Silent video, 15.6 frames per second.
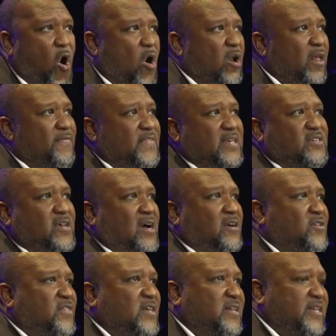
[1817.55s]
All of this
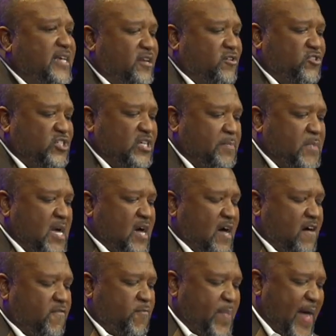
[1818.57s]
under the leadership
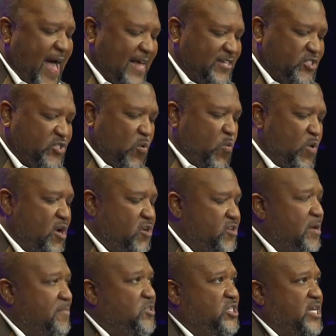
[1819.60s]
of Pastor
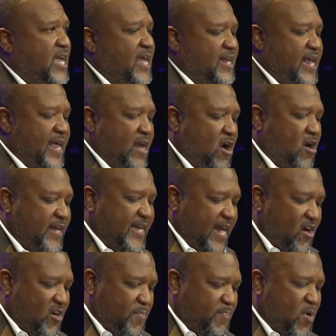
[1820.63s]
William Jen and our
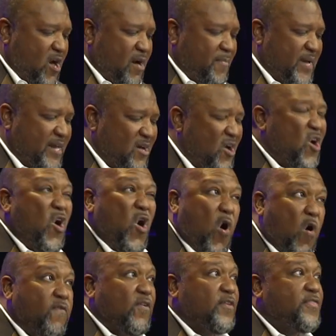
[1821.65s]
care department.
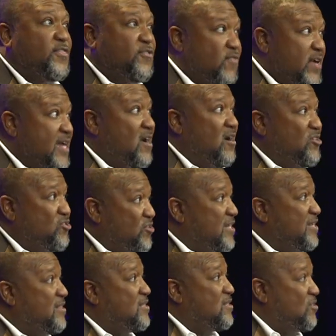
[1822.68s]
Over
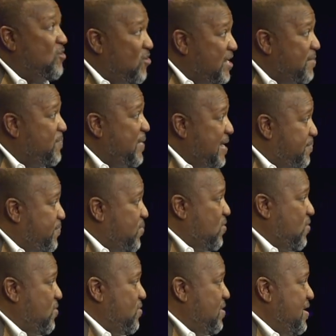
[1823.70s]
330
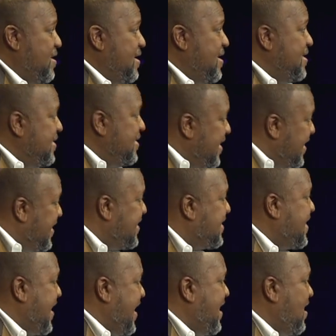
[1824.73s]
people
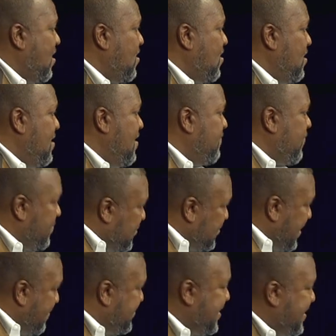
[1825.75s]
needed care from
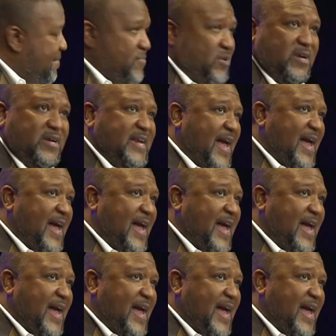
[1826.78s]
September to